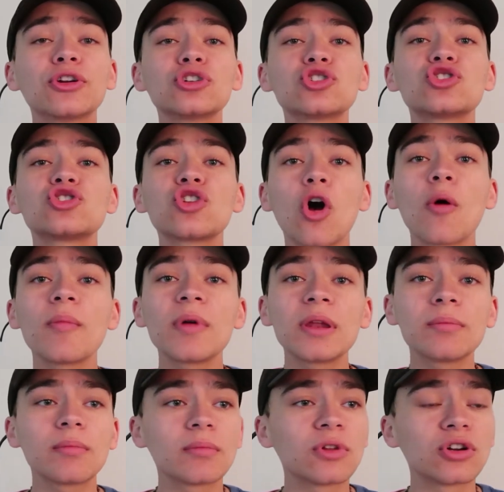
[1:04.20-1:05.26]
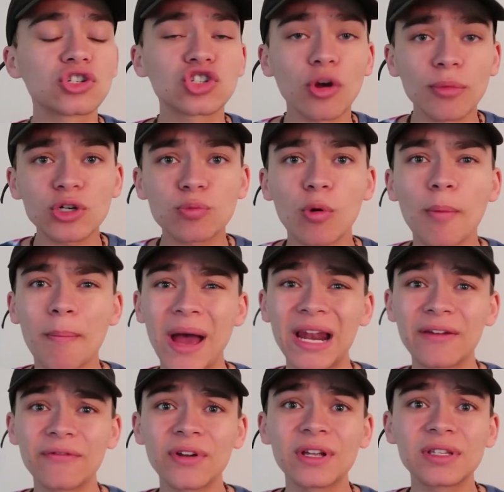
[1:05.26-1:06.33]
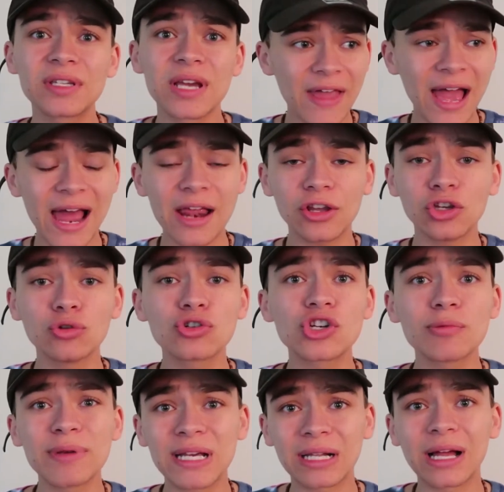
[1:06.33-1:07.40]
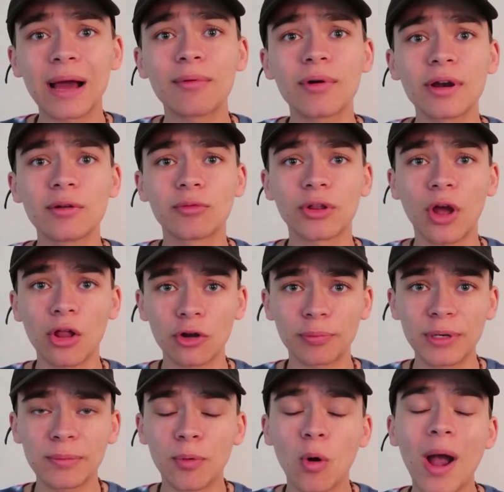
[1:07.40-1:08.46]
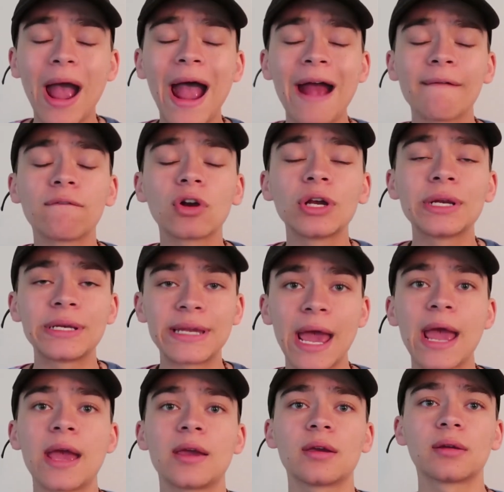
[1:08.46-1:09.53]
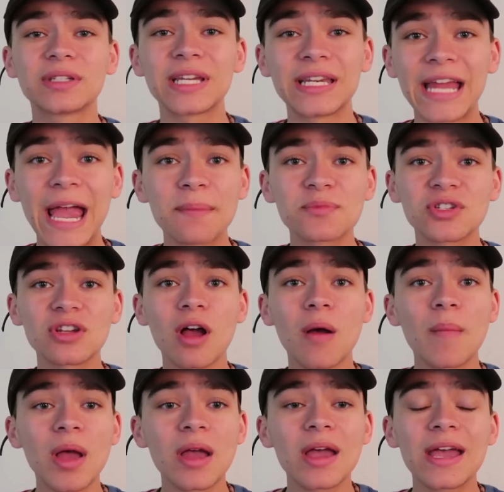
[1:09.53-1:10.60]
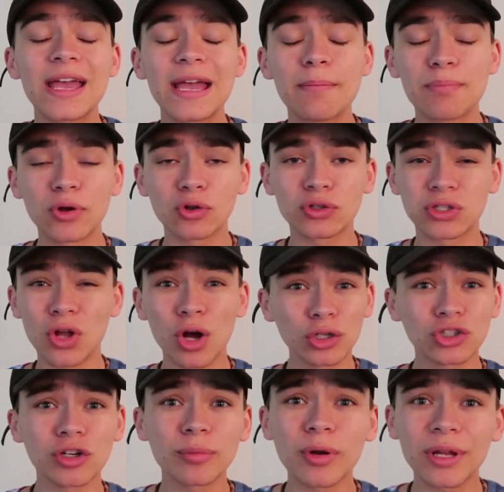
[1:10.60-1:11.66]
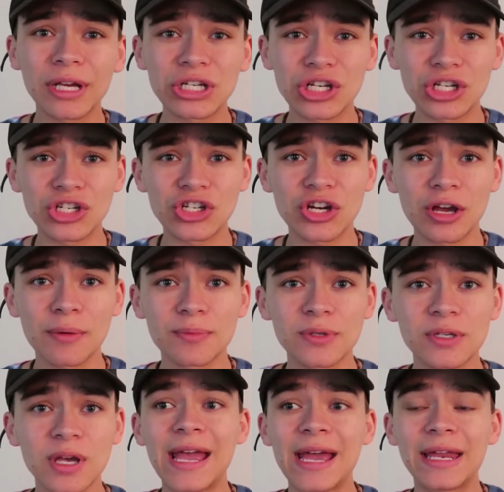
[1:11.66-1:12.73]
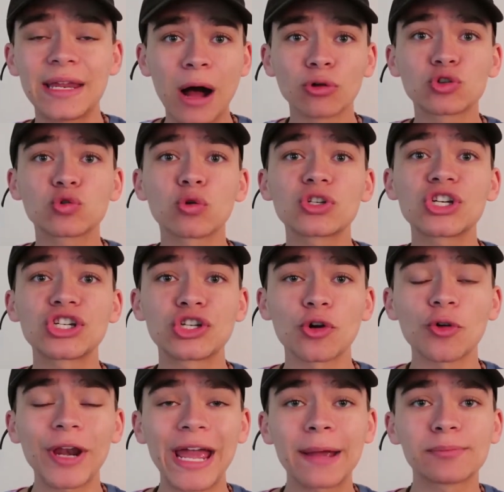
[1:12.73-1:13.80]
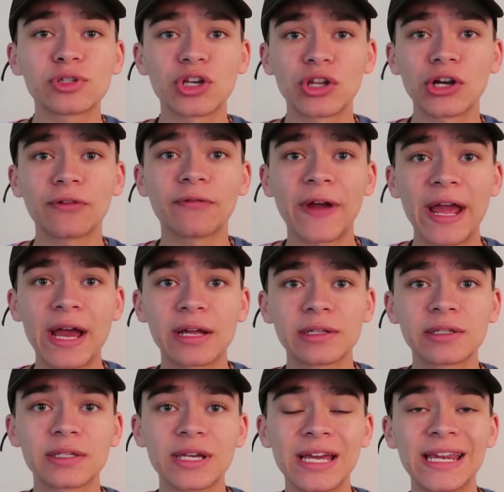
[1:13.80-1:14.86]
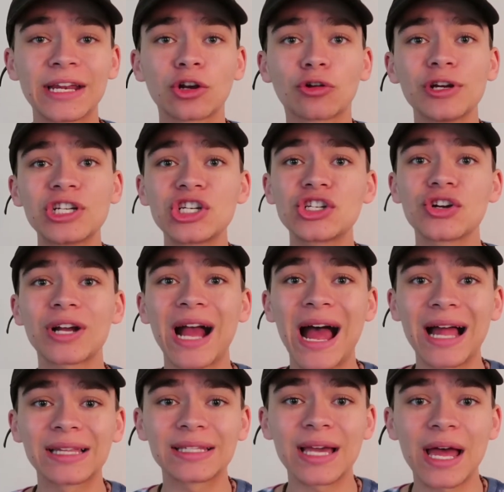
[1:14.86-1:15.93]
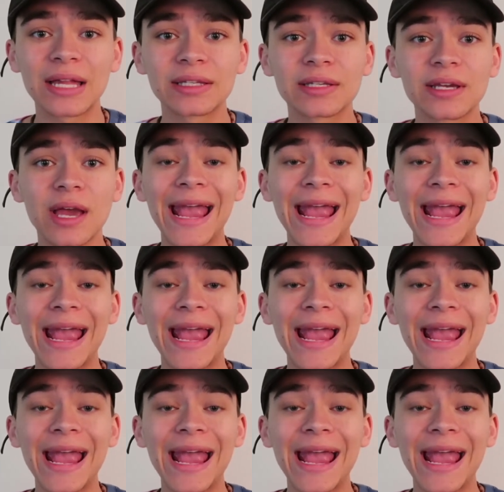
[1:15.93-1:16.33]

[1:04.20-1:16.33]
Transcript: there's so much more benefits that you should be collaborating with other people every day. To name some, it builds long-term relationships, it outsources your name to their fans, it increases your content,